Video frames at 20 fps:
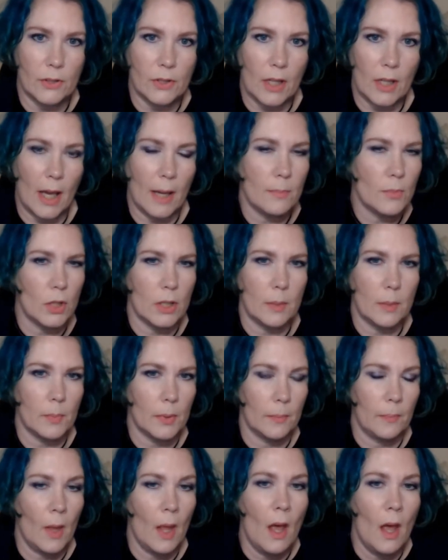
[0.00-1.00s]
I'm cheap,
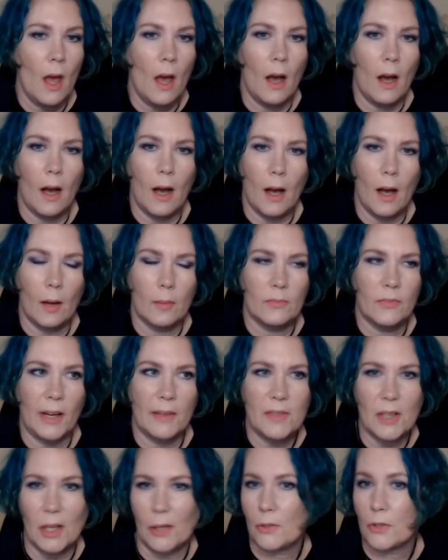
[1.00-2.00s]

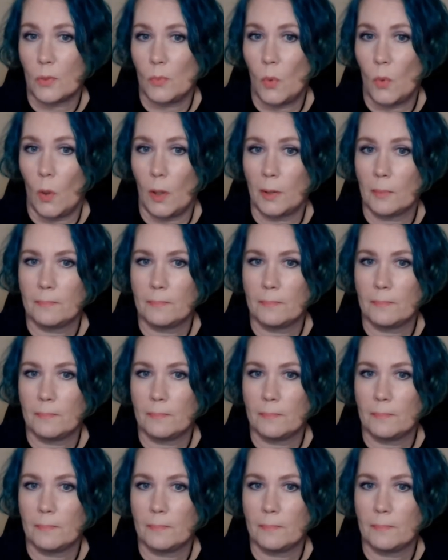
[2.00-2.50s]
$5 or more.